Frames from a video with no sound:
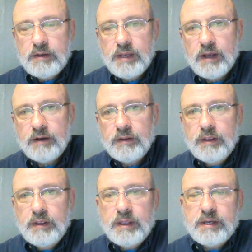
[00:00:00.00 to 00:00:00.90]
Now,
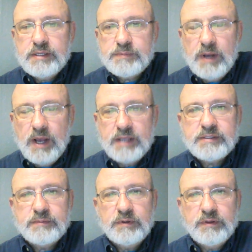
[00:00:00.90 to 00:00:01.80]
it is
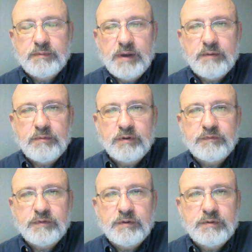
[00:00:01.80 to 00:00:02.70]
possible that my
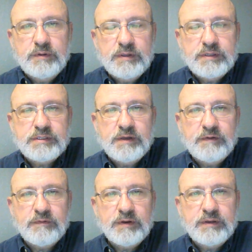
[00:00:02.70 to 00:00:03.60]
worldview is
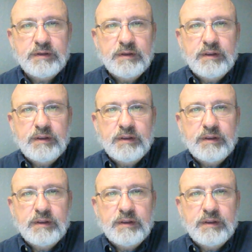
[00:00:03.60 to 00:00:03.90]
different,